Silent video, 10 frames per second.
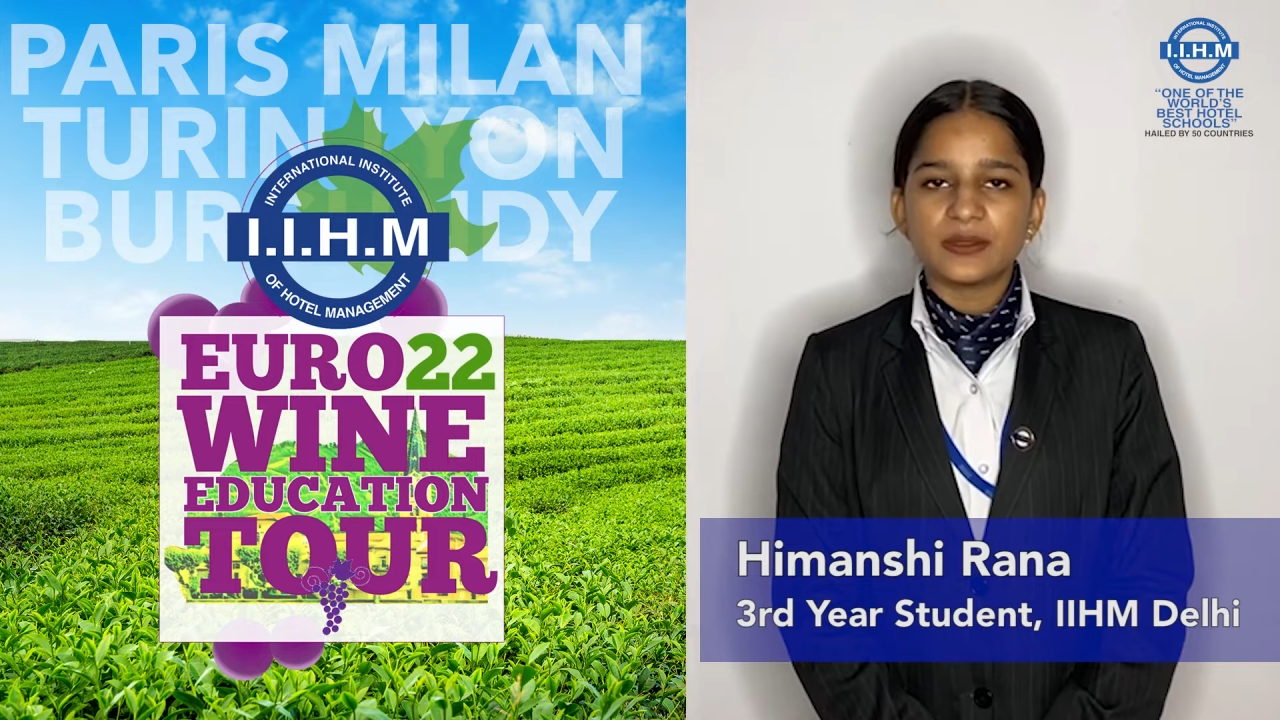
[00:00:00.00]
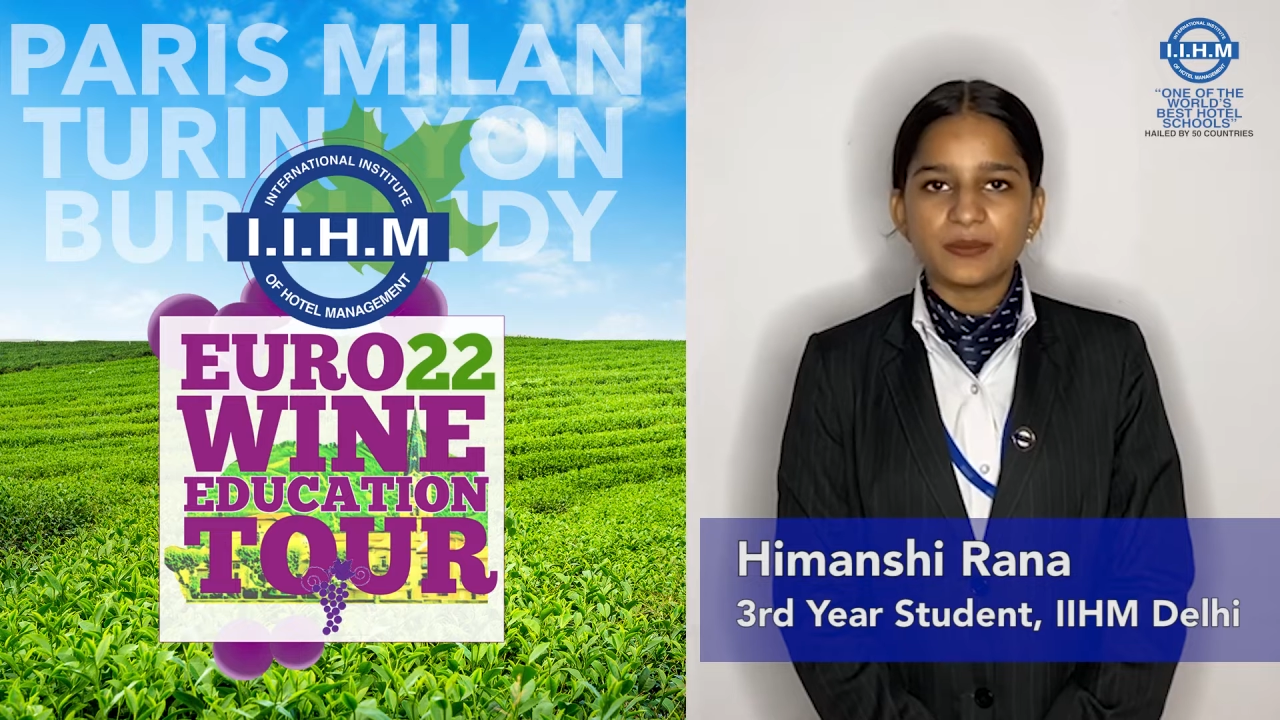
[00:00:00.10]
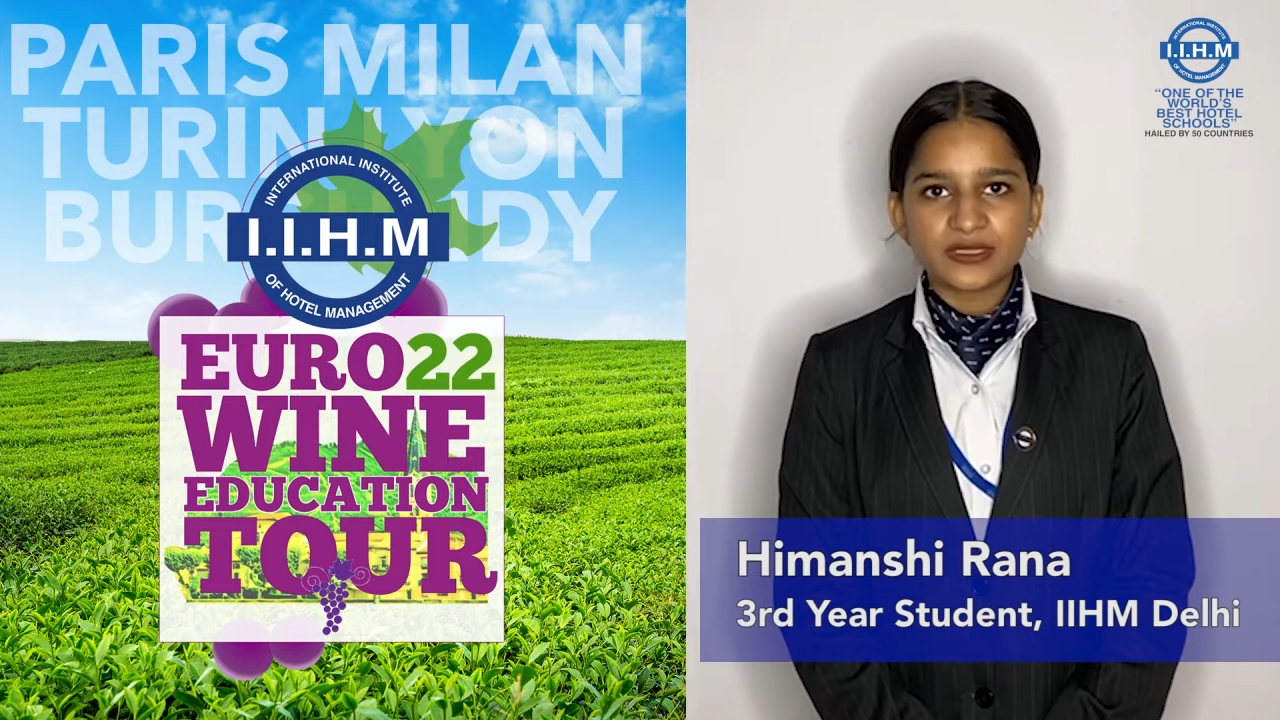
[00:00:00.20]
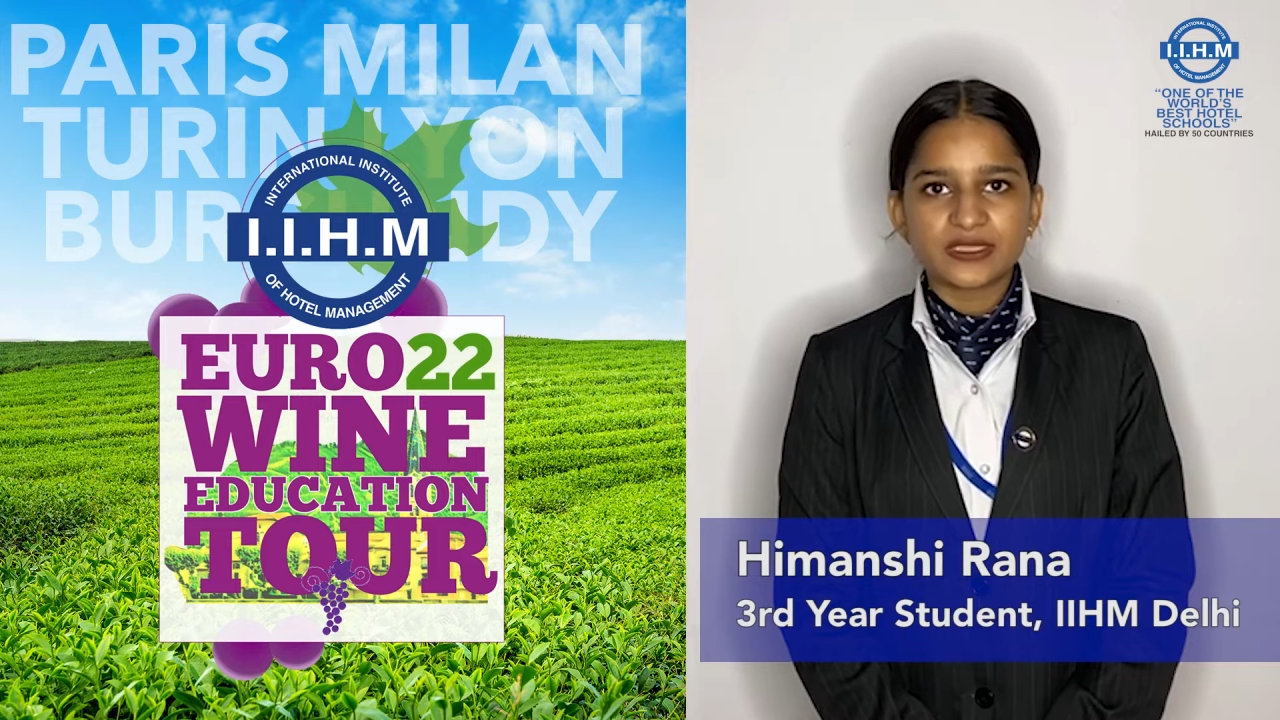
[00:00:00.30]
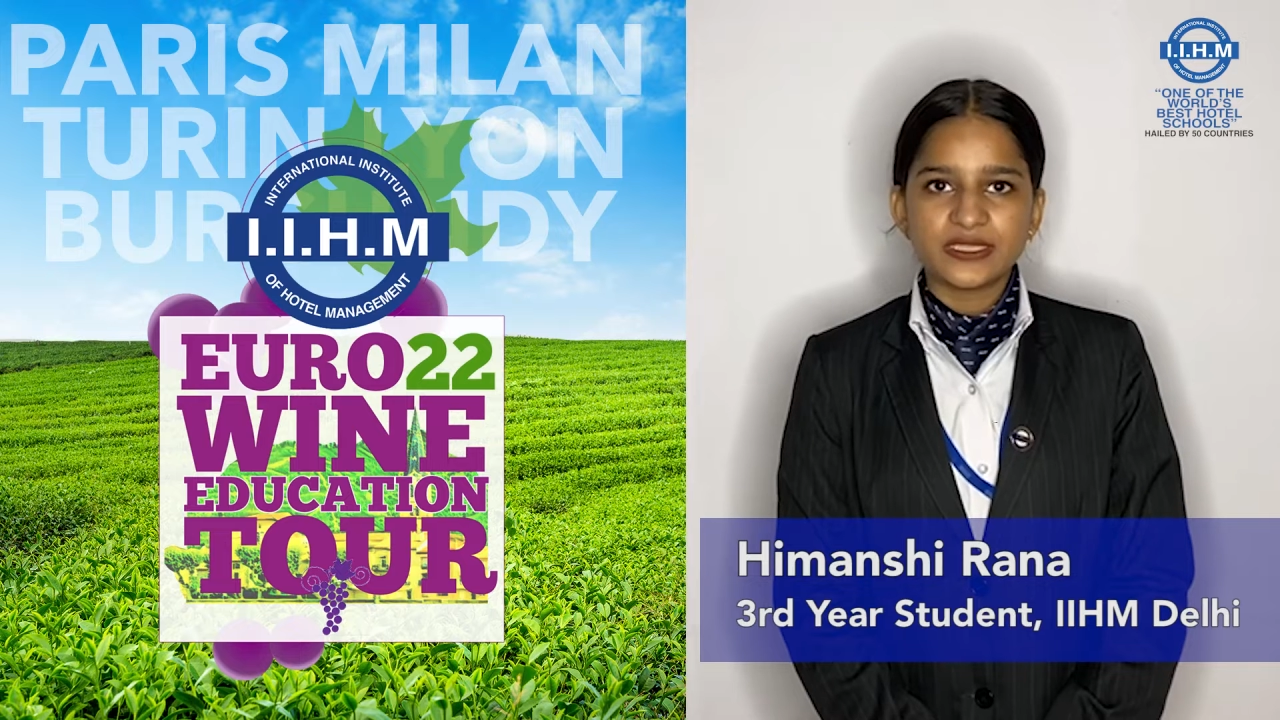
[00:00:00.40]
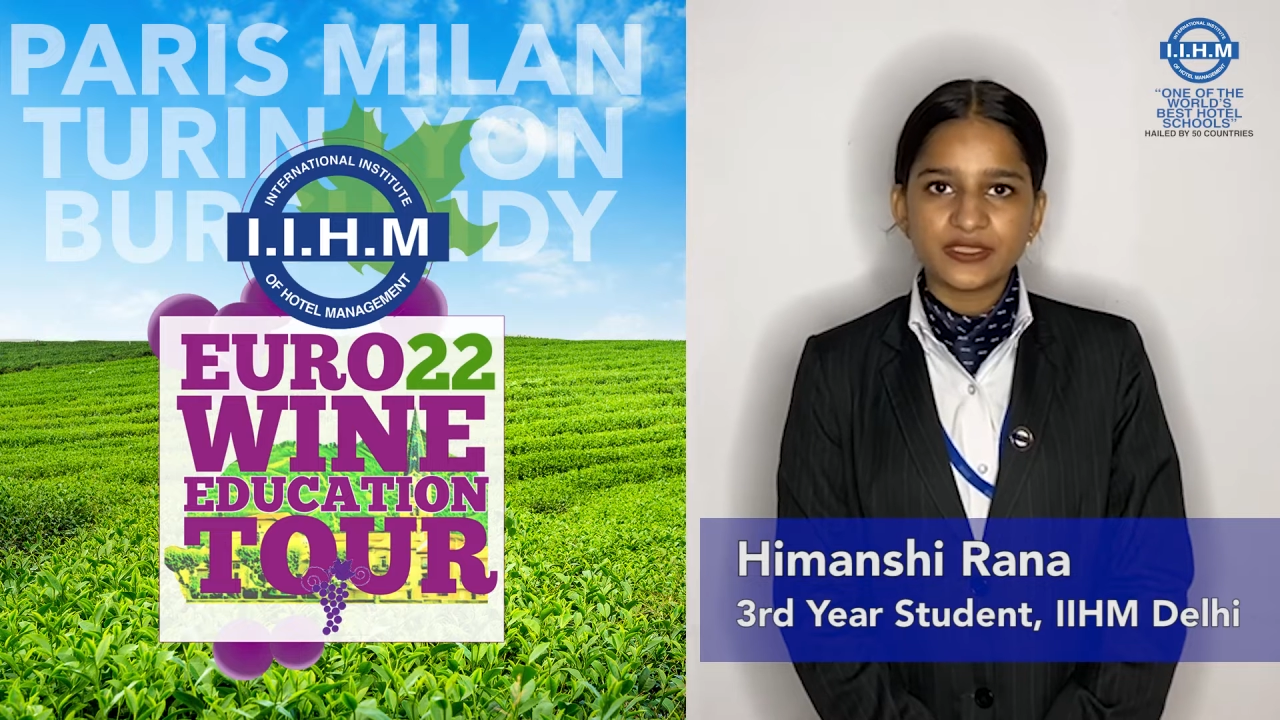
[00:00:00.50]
Burgundy